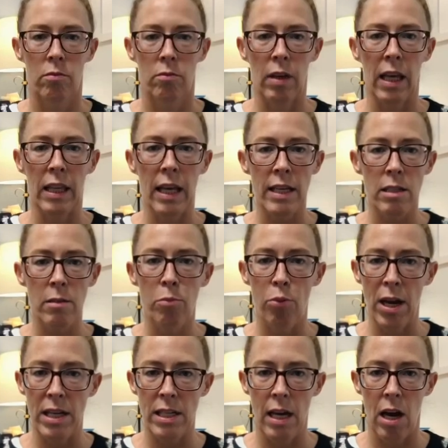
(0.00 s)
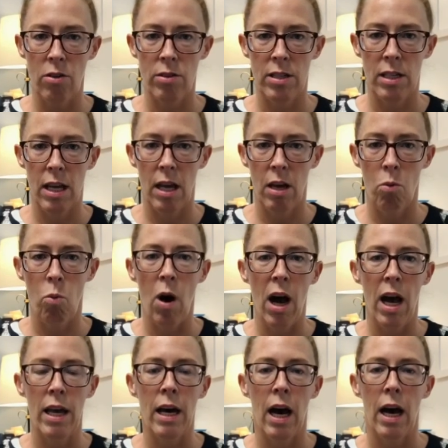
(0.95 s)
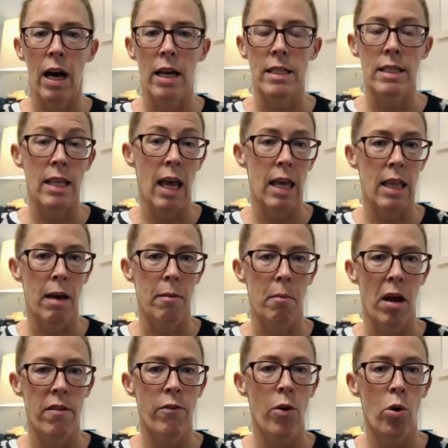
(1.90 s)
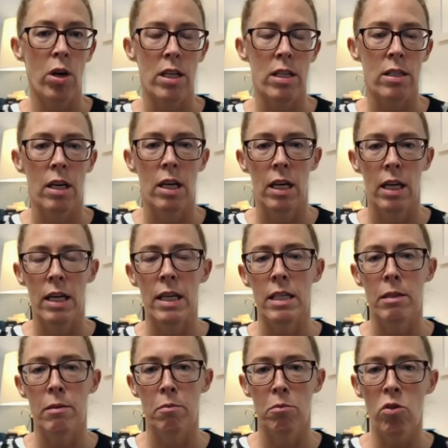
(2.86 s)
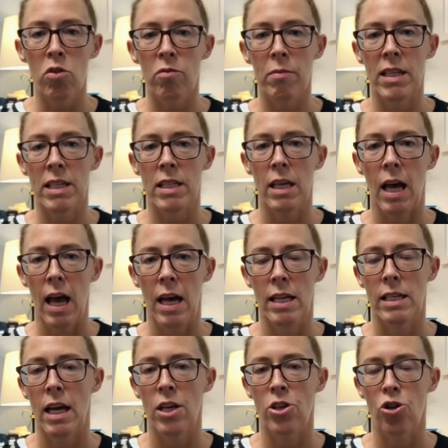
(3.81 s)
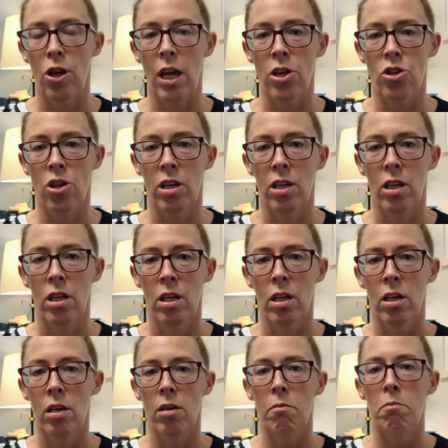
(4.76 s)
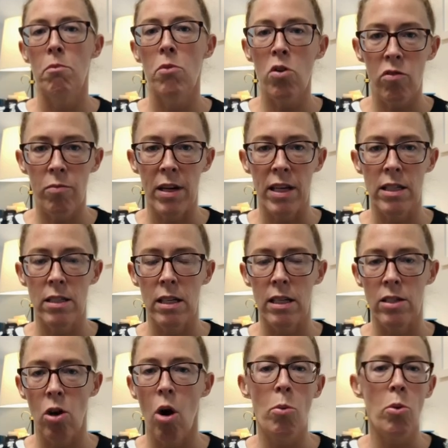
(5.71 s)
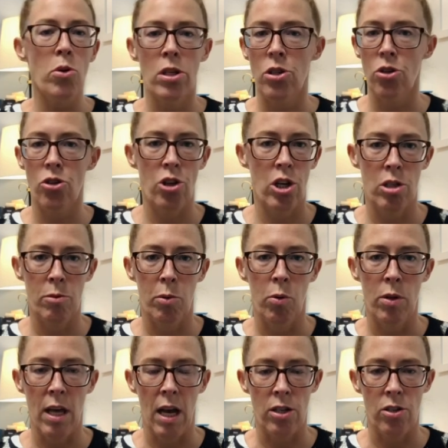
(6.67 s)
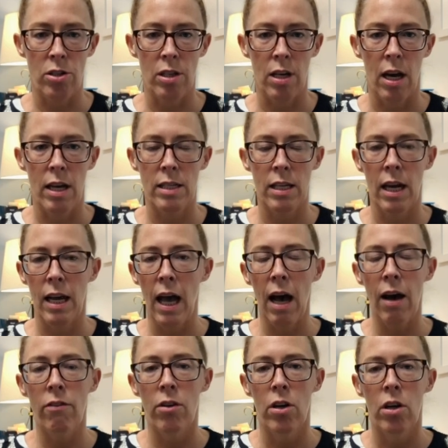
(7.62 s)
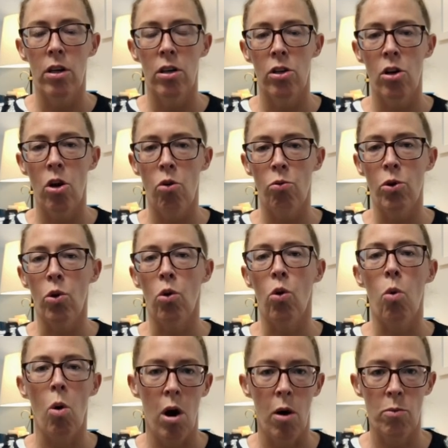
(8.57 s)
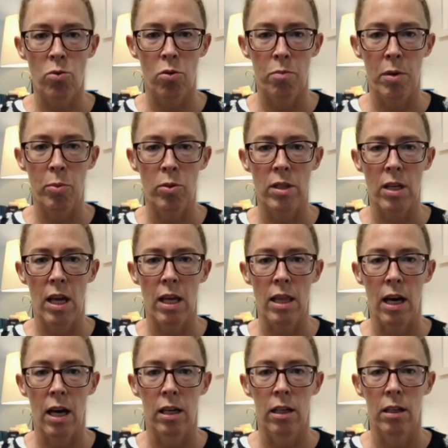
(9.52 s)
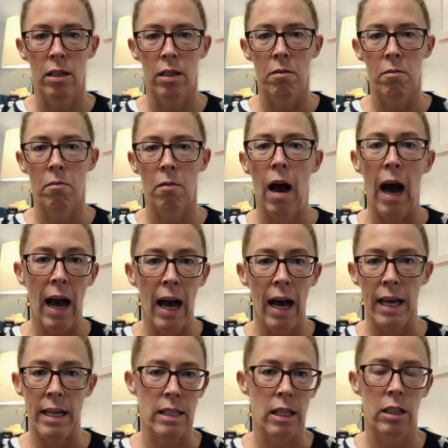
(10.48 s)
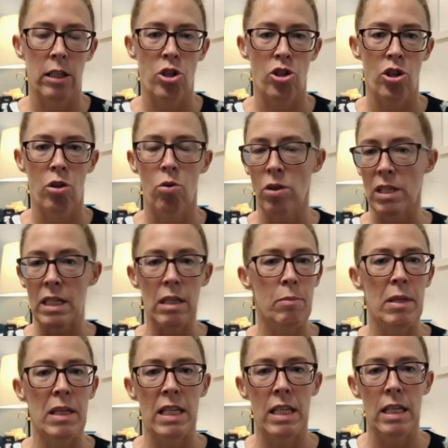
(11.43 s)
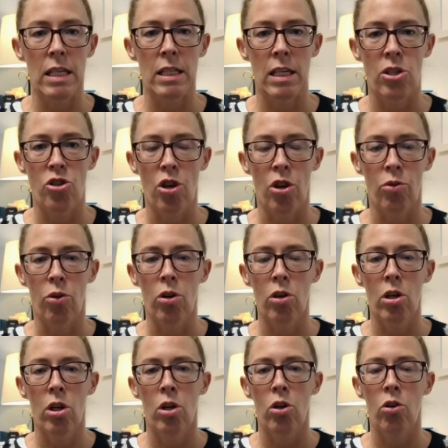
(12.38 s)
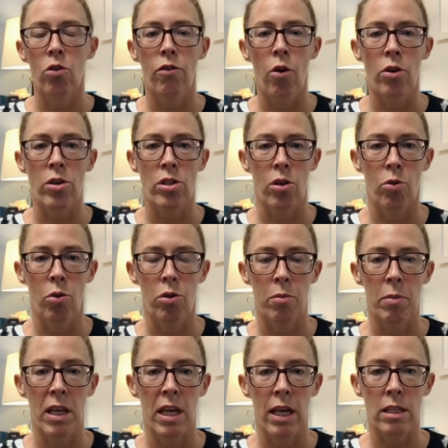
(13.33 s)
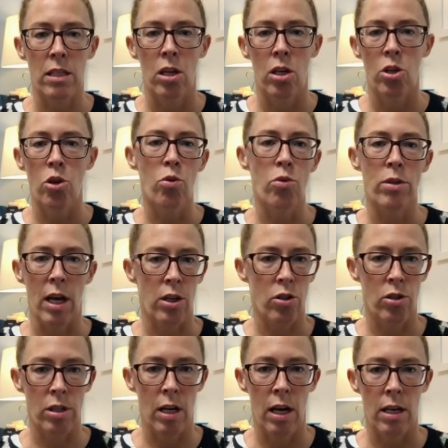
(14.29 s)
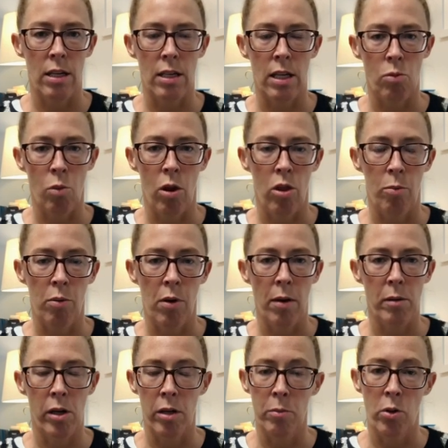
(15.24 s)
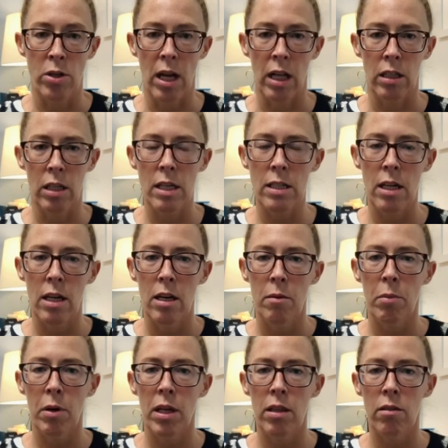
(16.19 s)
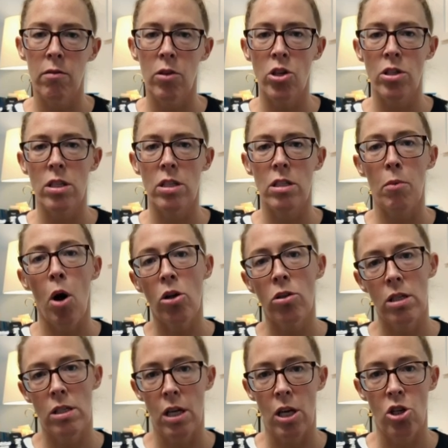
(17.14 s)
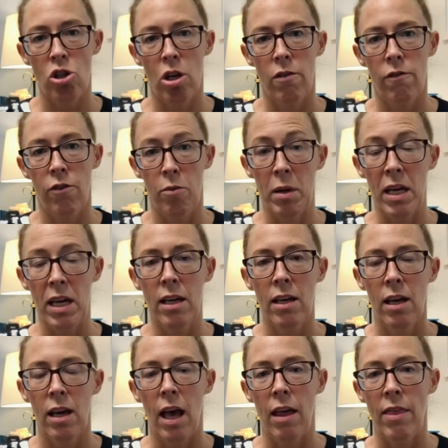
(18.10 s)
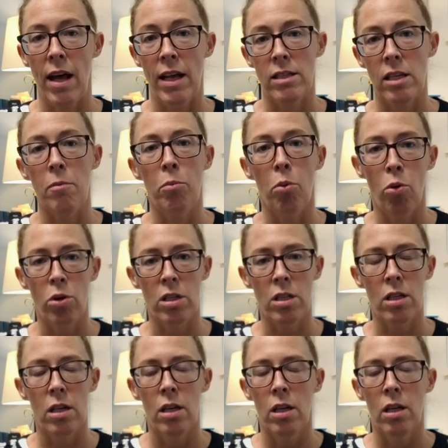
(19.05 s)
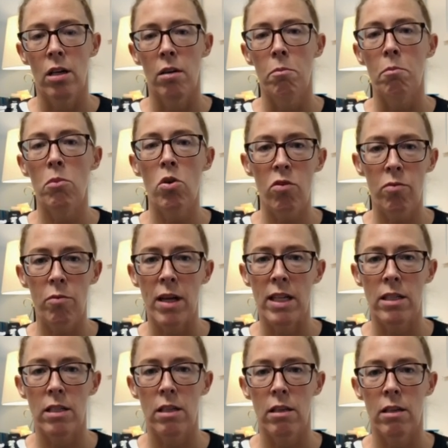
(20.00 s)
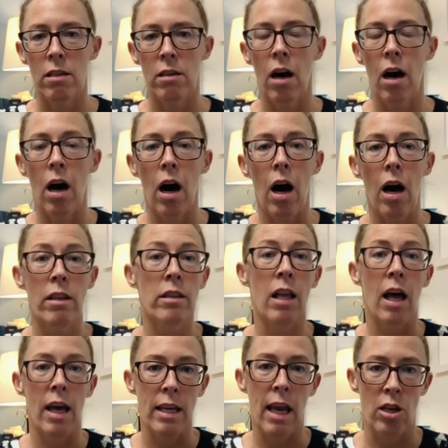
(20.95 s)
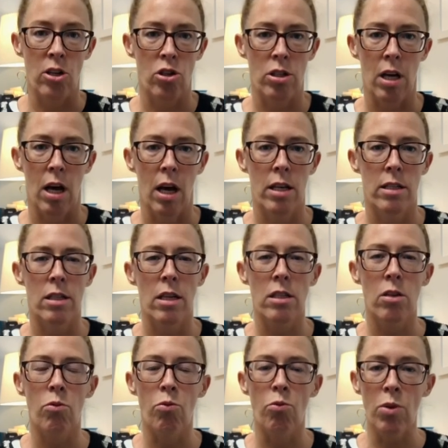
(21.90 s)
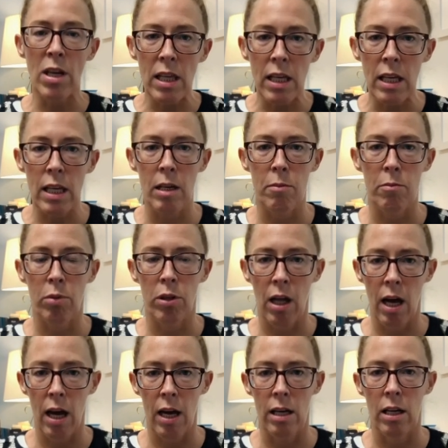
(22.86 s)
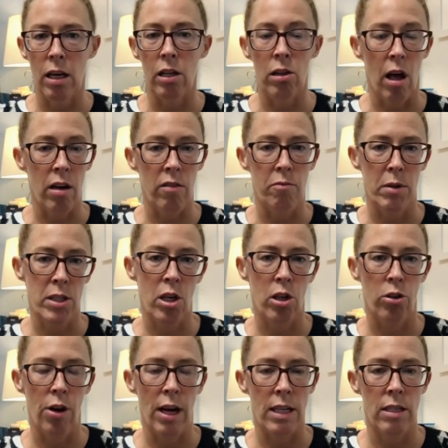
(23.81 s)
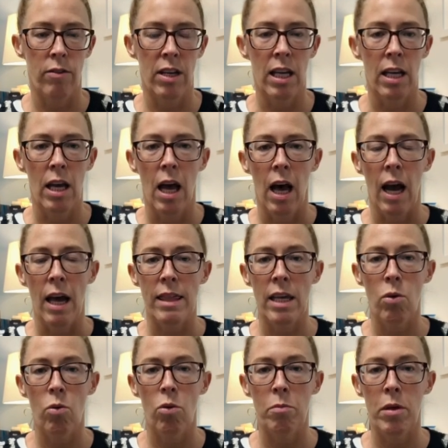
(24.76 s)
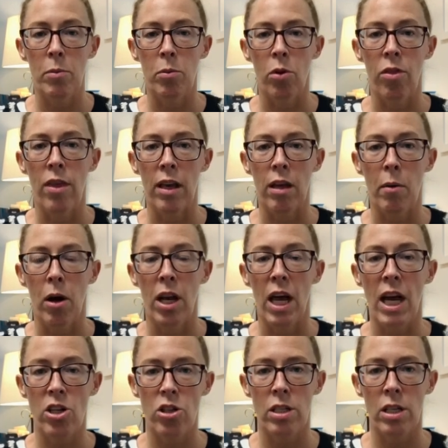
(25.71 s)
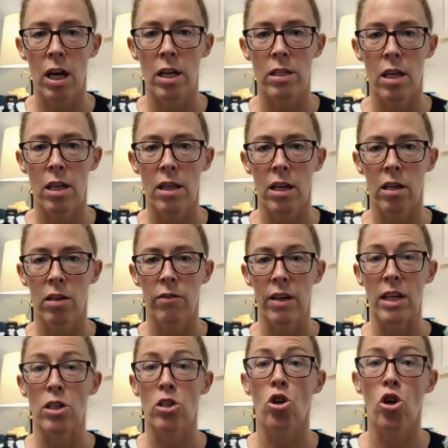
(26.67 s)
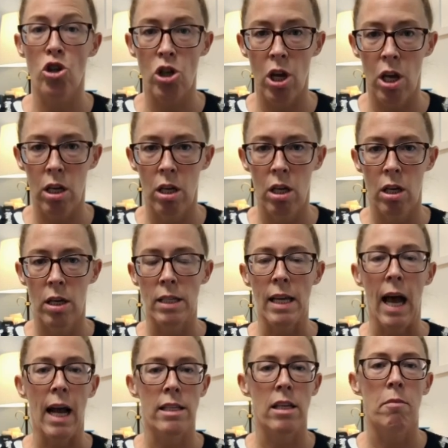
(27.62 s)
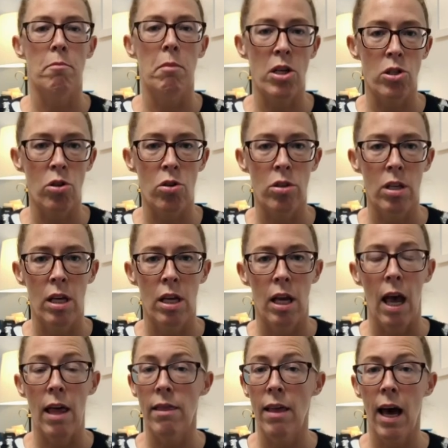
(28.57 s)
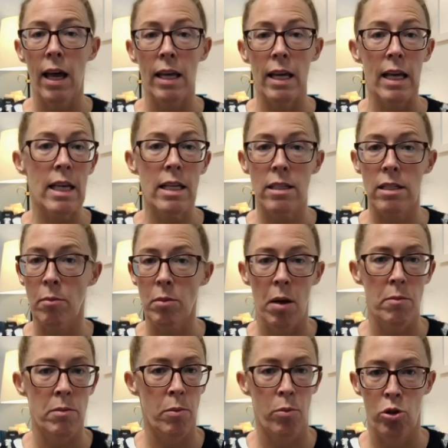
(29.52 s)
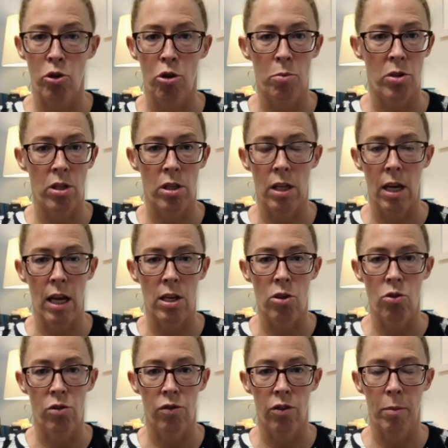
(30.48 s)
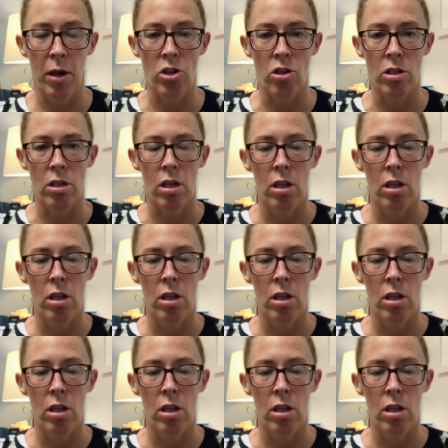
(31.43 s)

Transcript: I'd like to break down today why I say that my focus is movement and education. Movement is almost interchangeable with exercise, and I have no real qualms with people saying that I, as a clinician, or DPTs in general, who focus on orthopedics, use exercise as one of their primary modalities. But there's a small distinction for me, and that's important. Movement, unlike exercise, doesn't really imply a lot of muscular activity. I think when people think about exercise, they think of exertion, taxing muscles, and that is sometimes the prescription that I use for patients.